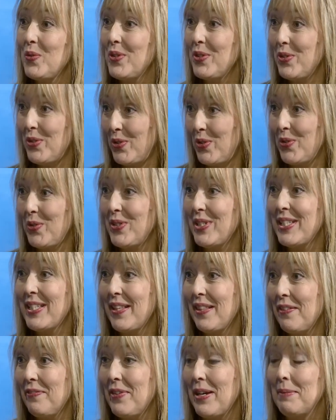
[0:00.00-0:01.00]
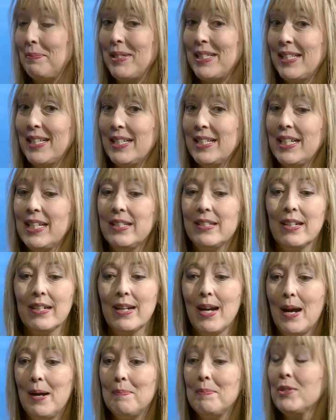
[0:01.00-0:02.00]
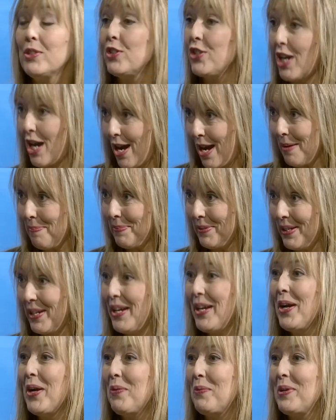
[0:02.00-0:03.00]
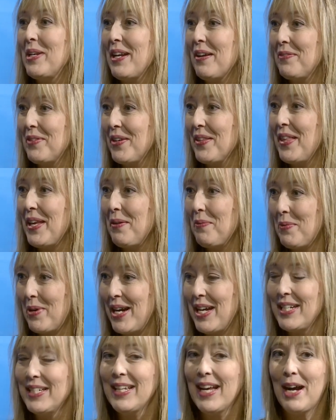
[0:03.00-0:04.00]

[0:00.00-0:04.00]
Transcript: the students and the families in need to come shop whenever they want.